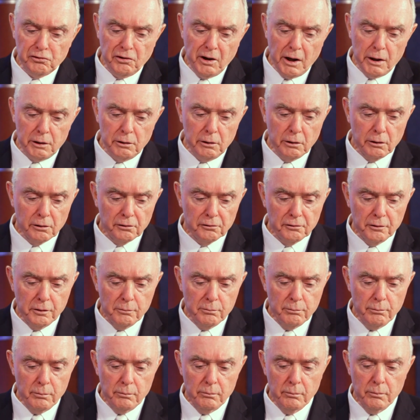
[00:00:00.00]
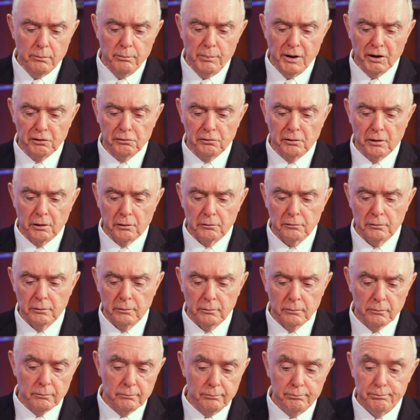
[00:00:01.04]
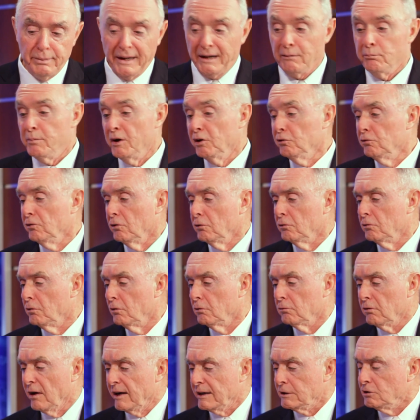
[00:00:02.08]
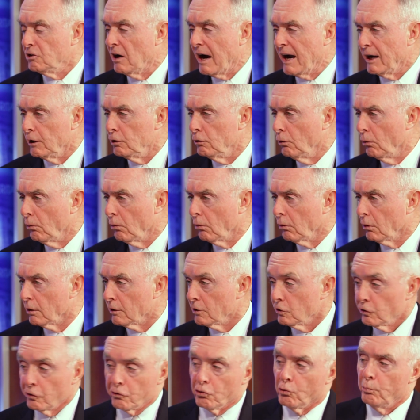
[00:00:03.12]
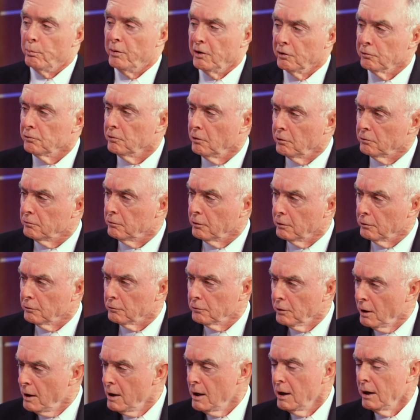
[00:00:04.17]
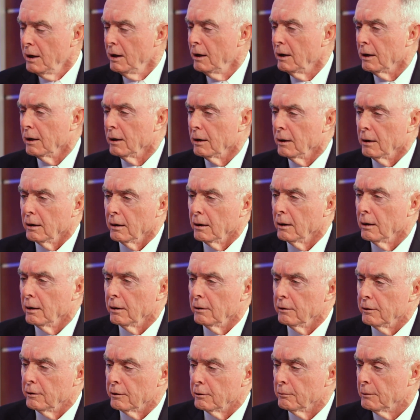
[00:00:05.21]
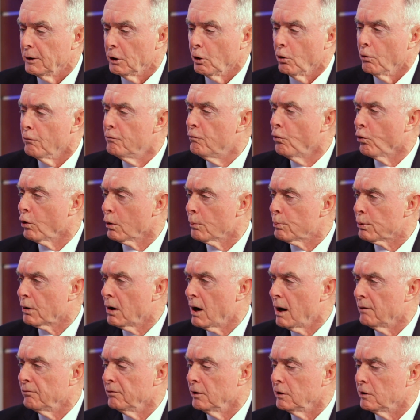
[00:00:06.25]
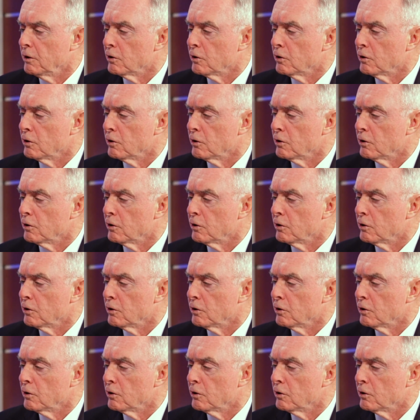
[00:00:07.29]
10 years in business, and big businesses like DynCorp and little businesses, for-profit.